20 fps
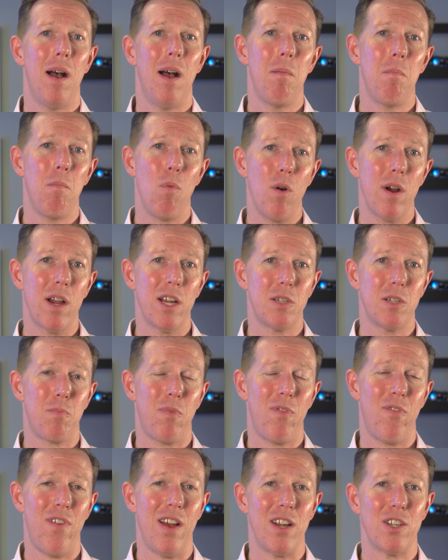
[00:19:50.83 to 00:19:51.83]
a mortgage
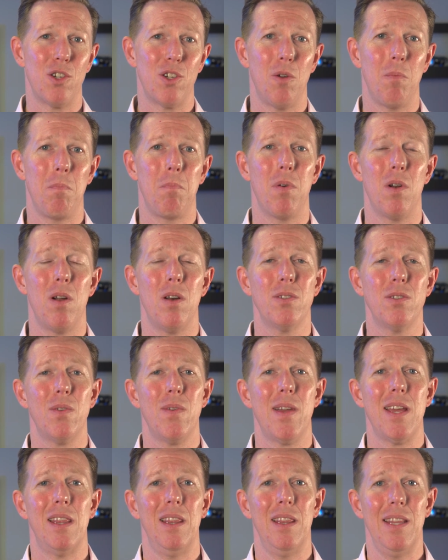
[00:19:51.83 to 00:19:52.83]
professional, but
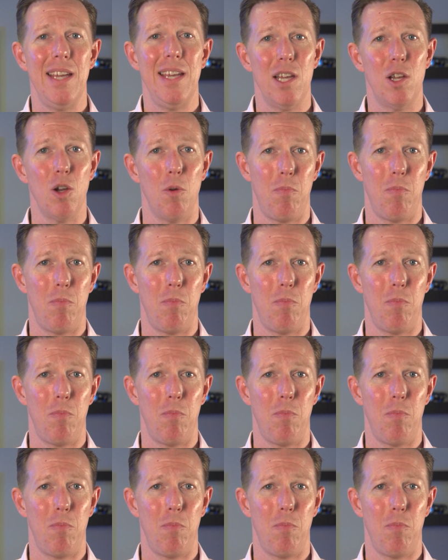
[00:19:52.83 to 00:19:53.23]
also a legal